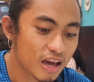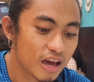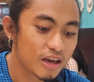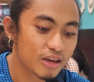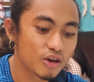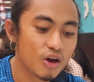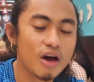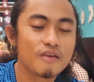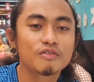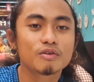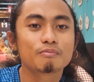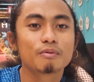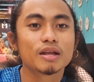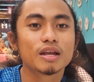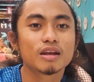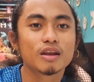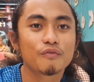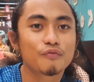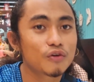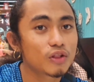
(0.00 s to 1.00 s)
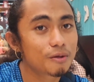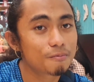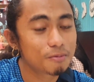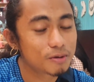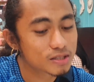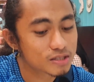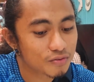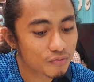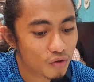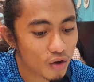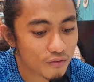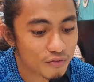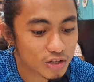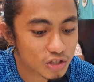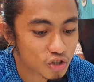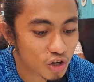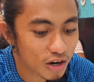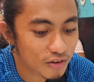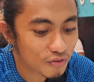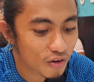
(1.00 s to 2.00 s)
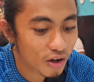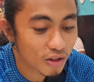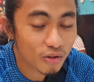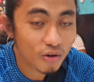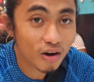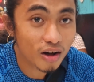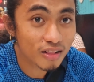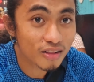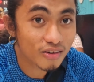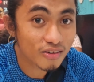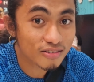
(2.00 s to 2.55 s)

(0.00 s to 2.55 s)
You haven't been in the Philippines if you haven't tried halo halo.